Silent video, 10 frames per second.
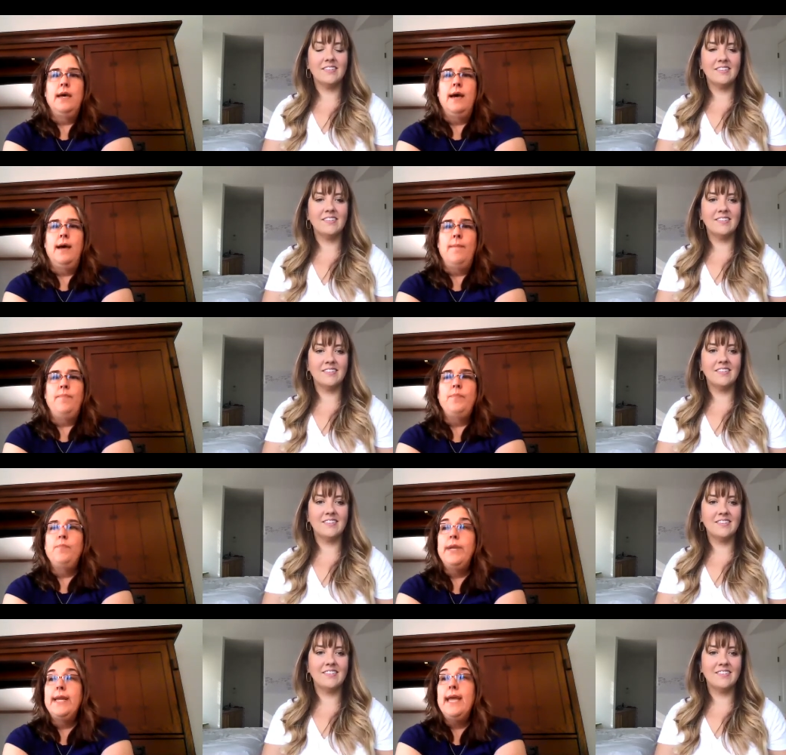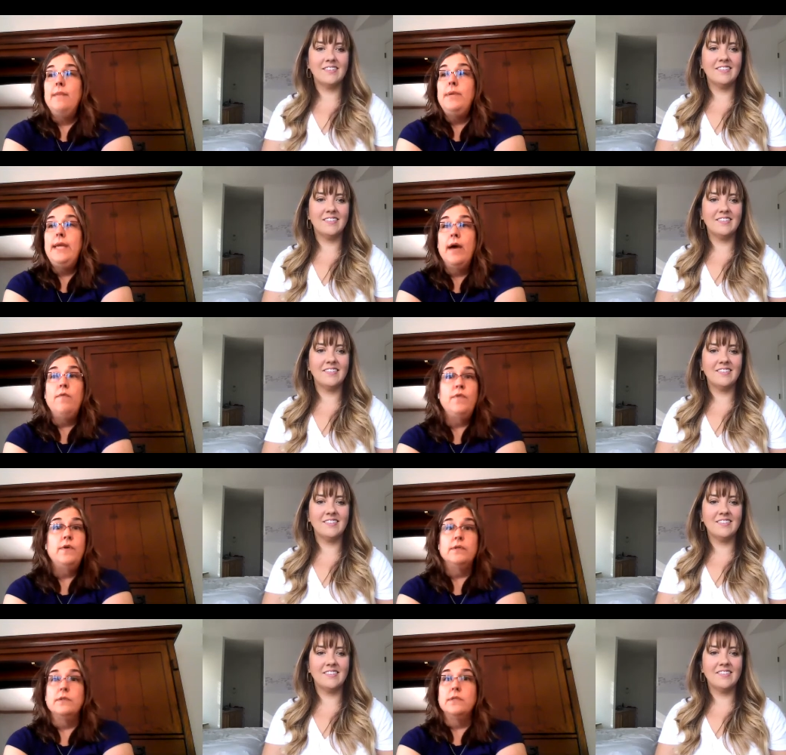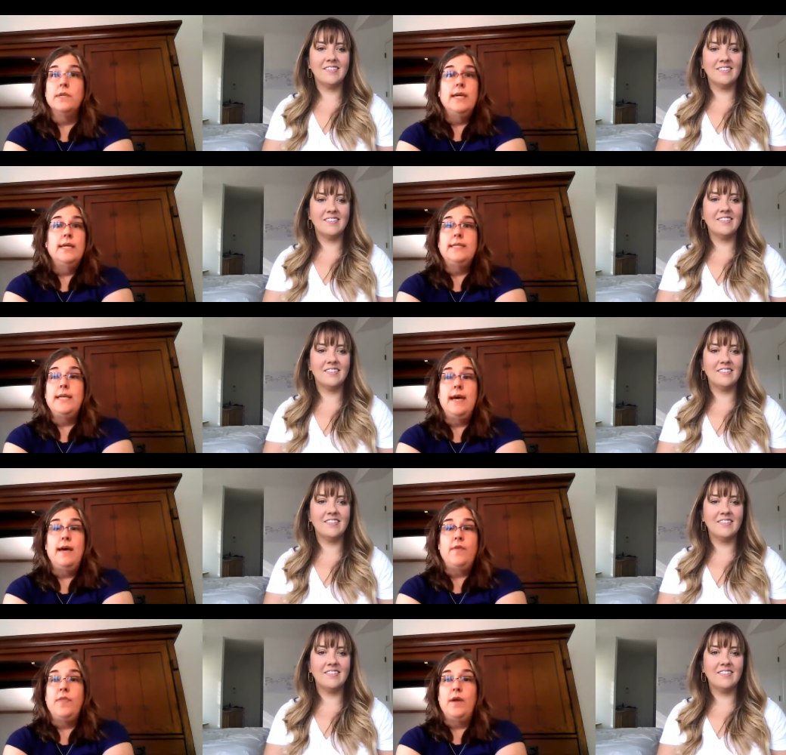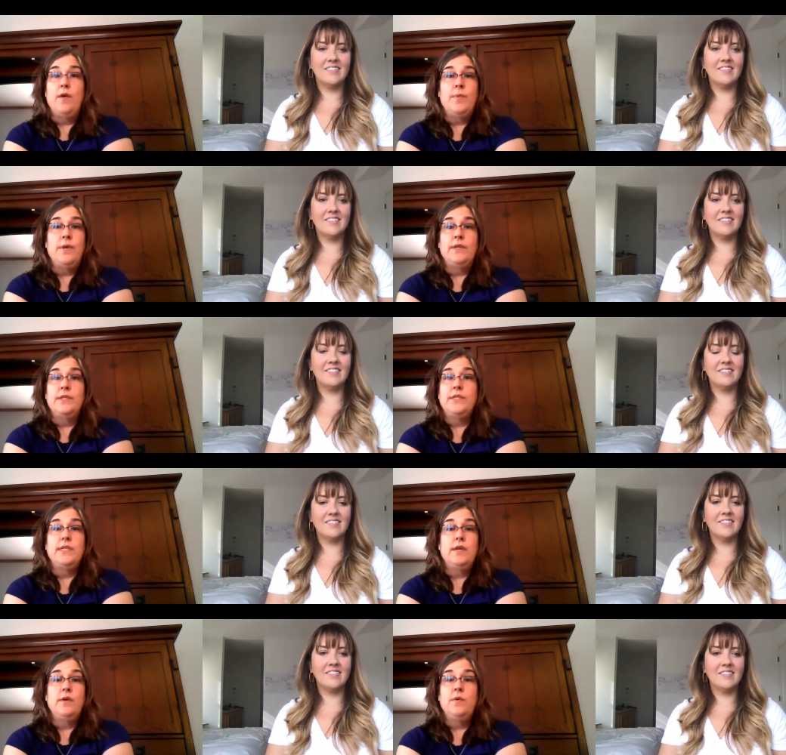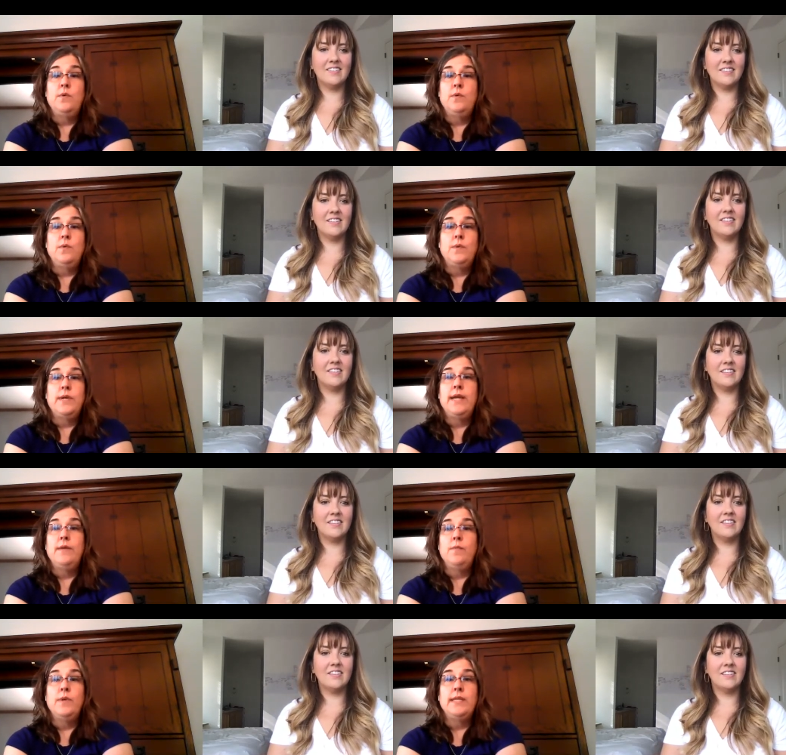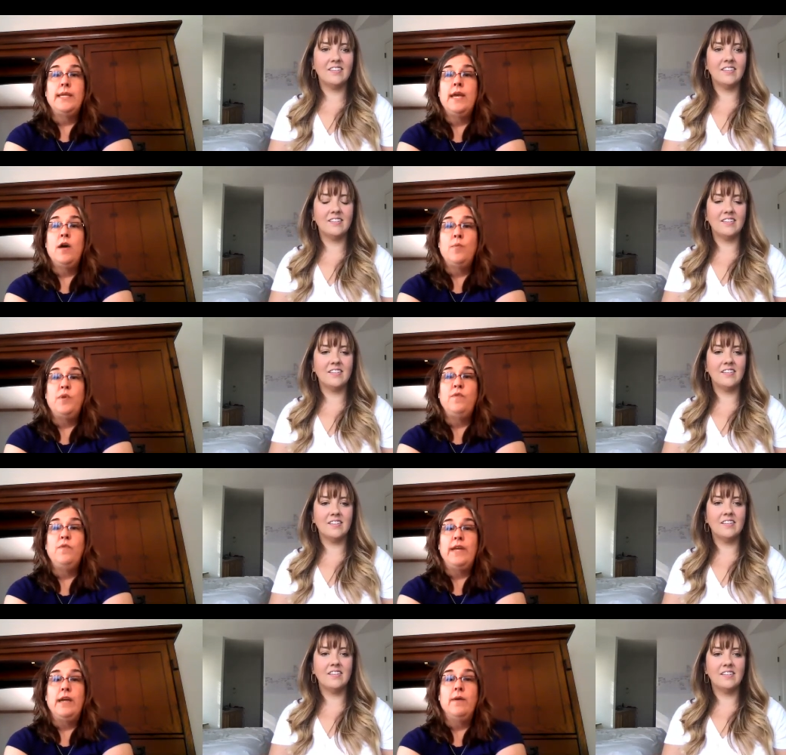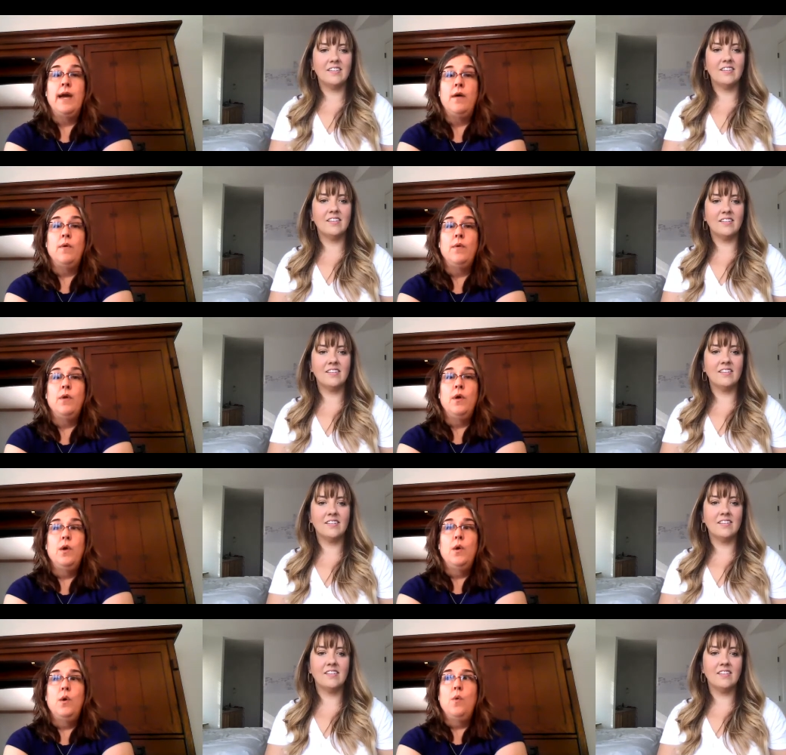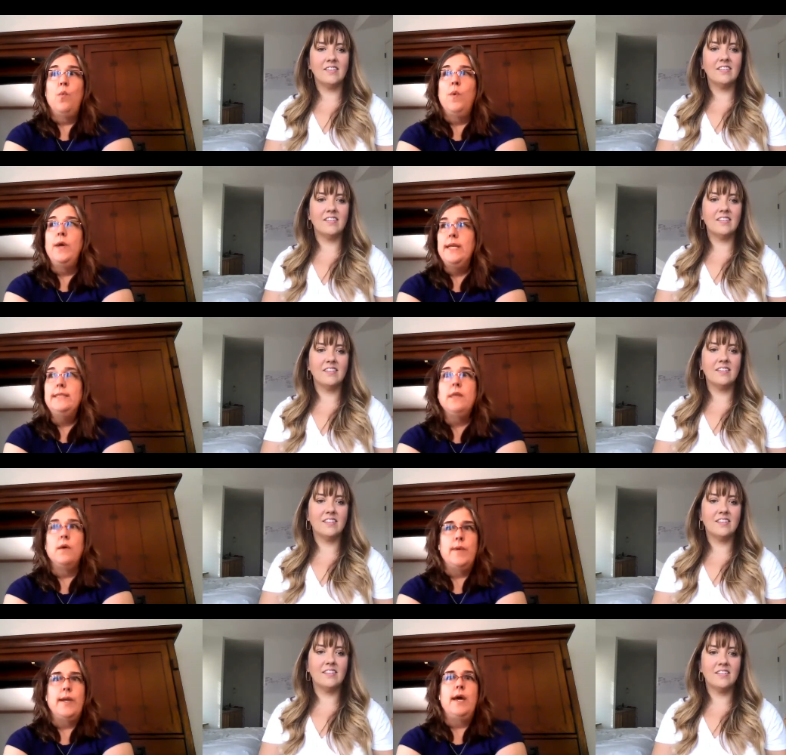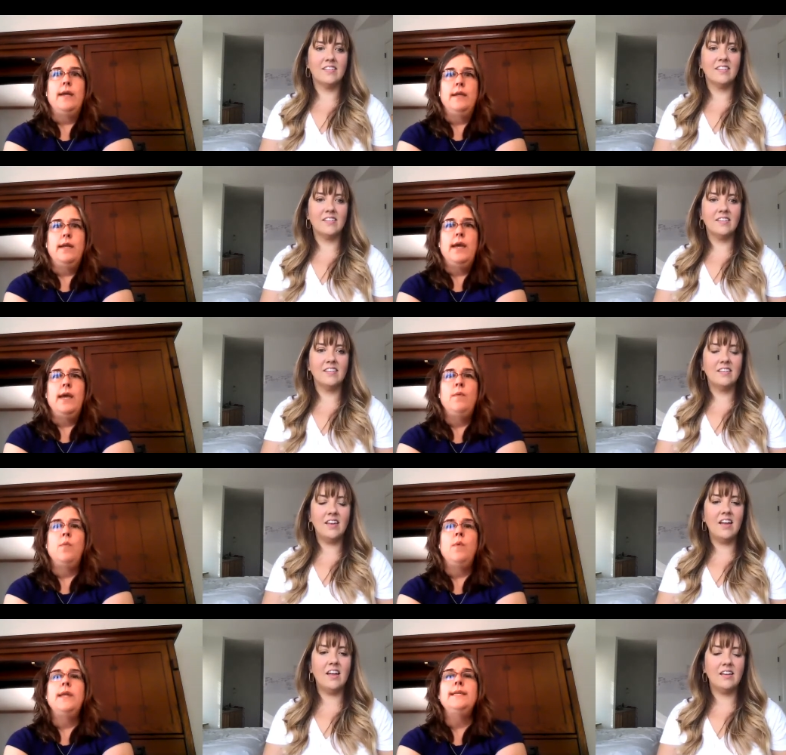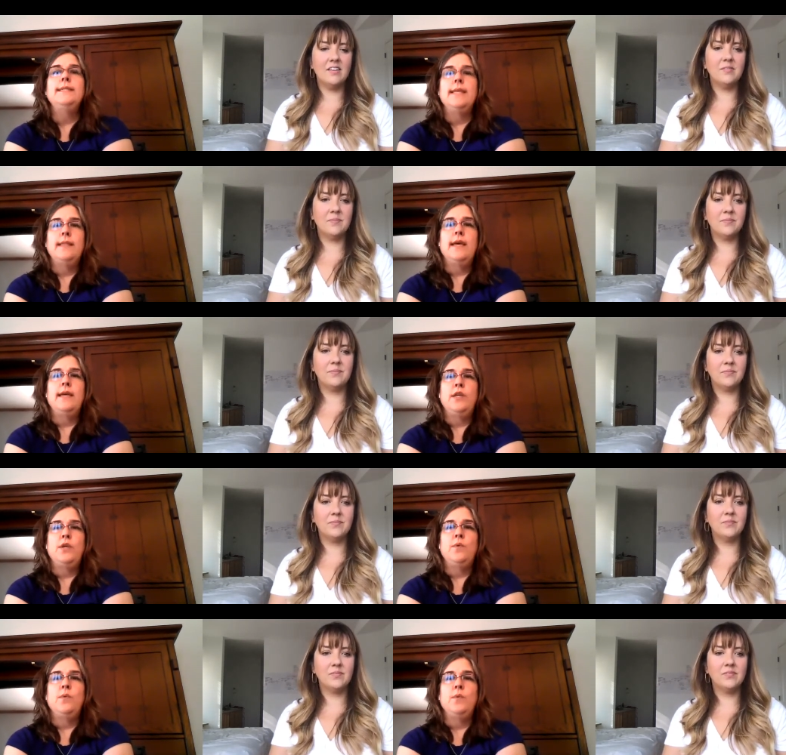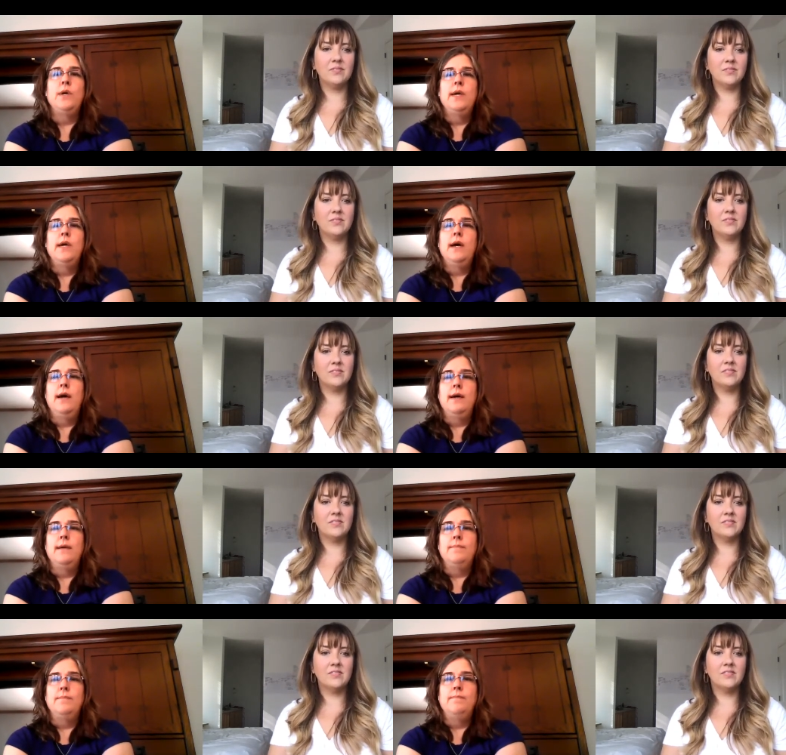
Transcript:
Speaker 1: Um, but it can be helpful to have a therapist who can really help you figure out what is going on and what is it that you um,